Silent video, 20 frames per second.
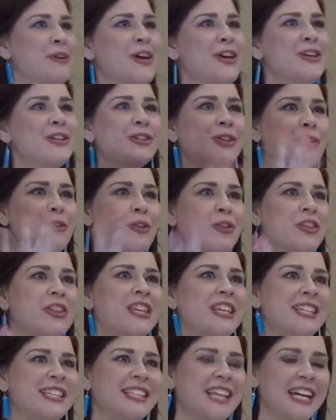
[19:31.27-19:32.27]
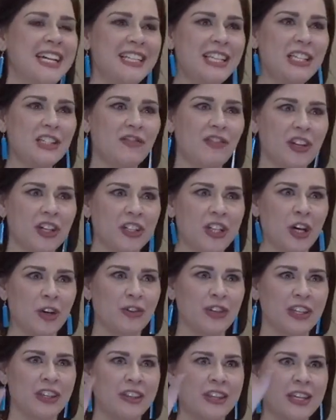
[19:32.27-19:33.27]
So these scientists figured out
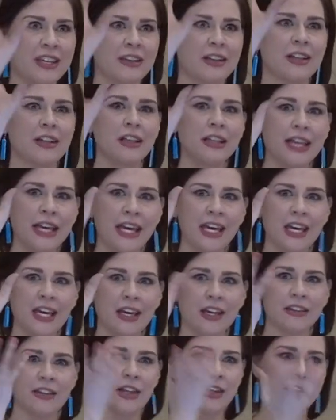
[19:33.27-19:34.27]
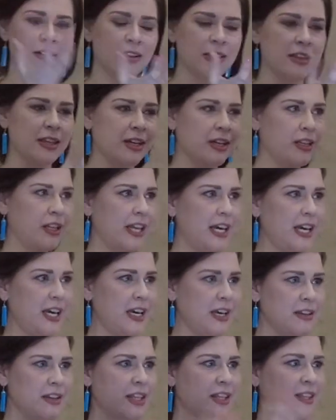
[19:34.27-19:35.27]
that the clay
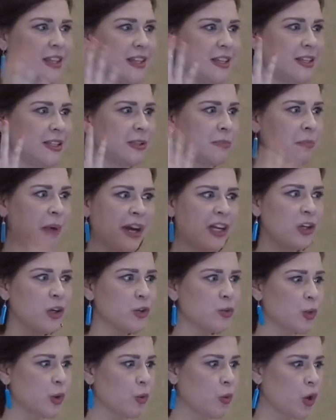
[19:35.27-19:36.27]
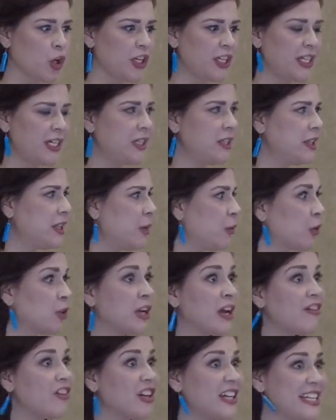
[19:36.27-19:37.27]
that these miners were working in, they were
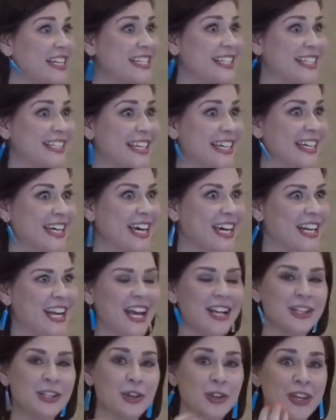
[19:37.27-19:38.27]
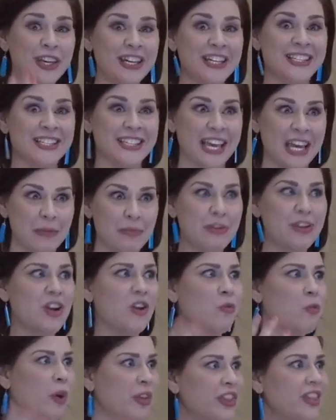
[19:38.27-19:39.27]
never getting sick in. And so they examined
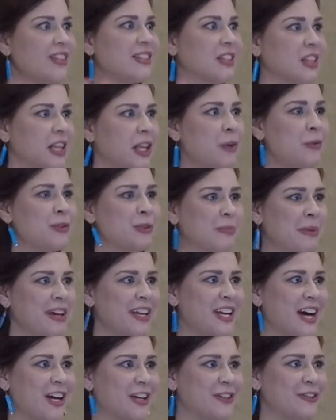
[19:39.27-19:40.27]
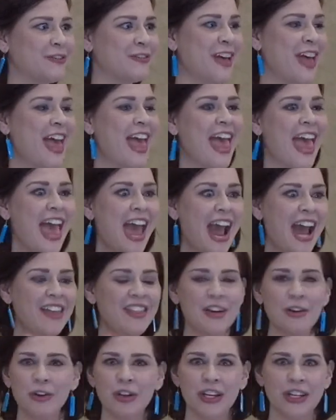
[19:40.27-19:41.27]
what this clay was made out of, and
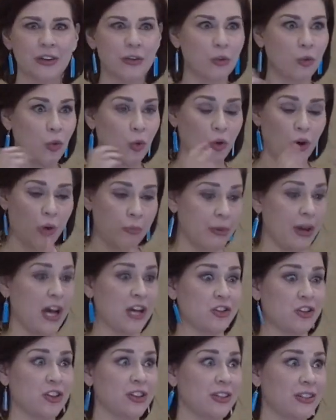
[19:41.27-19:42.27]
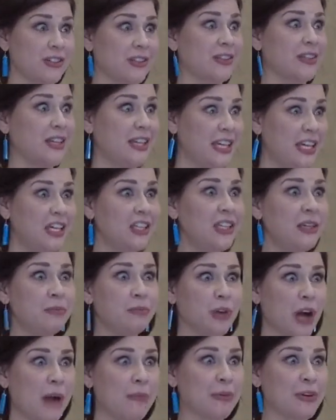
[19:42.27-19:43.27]
they were like, oh my gosh, this is healing
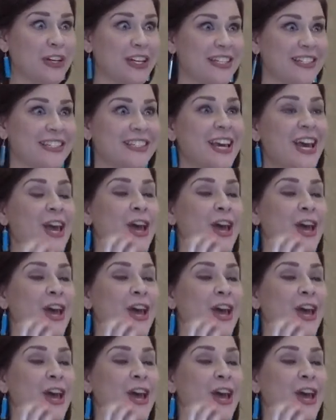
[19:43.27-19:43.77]
properties.